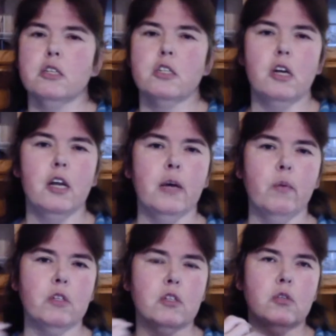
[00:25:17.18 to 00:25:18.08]
just
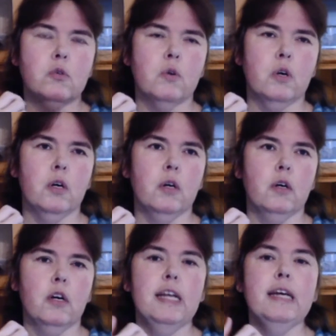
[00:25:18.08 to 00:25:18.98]
liquids to
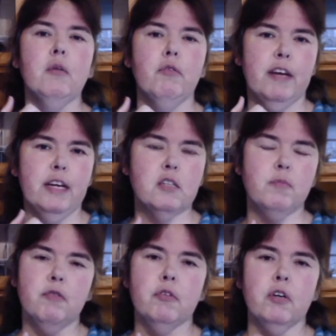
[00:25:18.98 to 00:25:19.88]
clear the
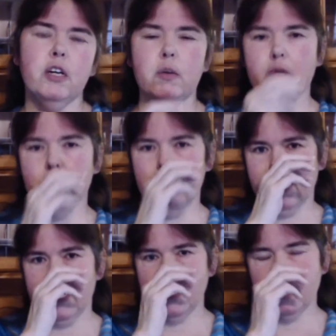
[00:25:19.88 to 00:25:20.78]
veins before the
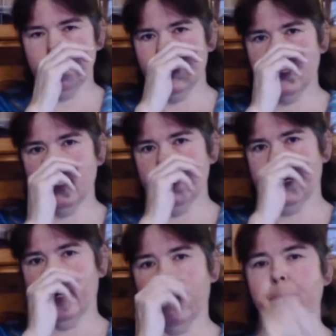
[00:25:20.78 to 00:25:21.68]
real medication went
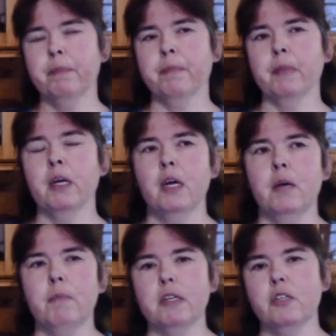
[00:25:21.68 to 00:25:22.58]
in there.
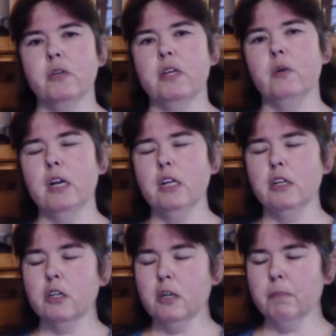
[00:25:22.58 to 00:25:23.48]
But he
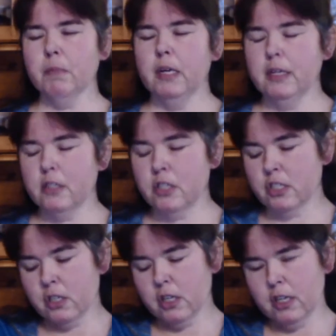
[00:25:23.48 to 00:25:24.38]
really hurt me
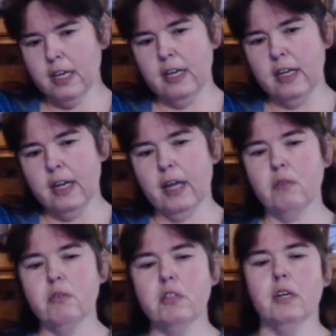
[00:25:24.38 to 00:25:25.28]
and just got in
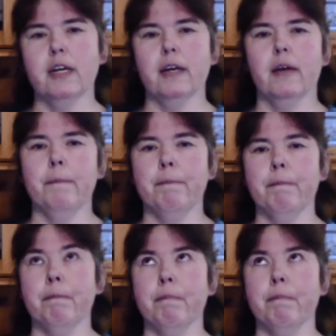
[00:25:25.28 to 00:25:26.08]
and out like,